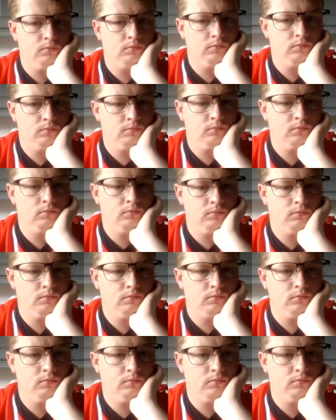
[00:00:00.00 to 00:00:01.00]

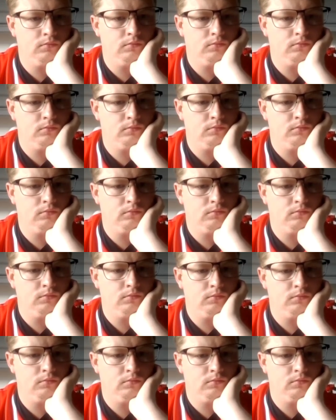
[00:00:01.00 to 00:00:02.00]

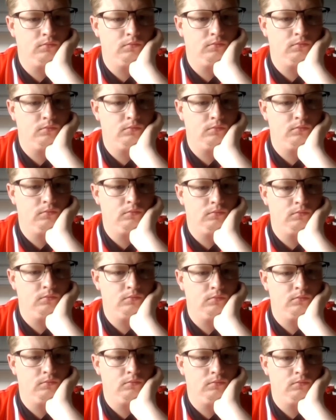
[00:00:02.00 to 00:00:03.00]

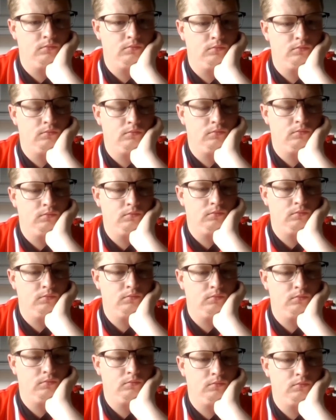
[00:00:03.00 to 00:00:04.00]

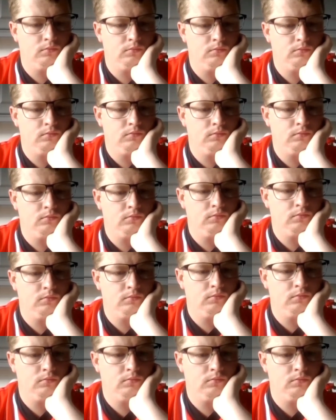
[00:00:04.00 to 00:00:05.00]

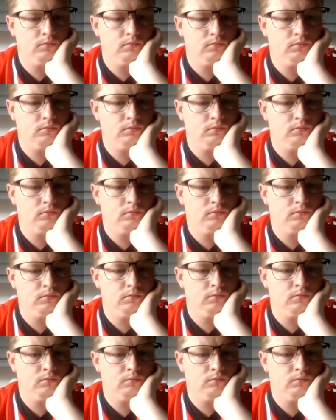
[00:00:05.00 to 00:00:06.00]

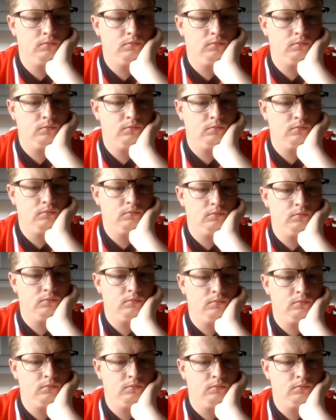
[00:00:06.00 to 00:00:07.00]

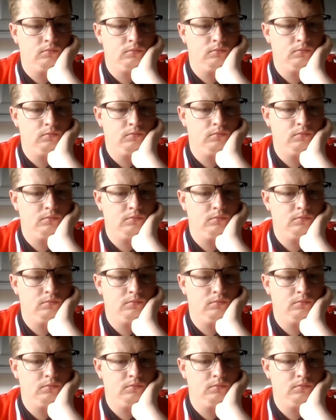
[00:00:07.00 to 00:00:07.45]
(silent)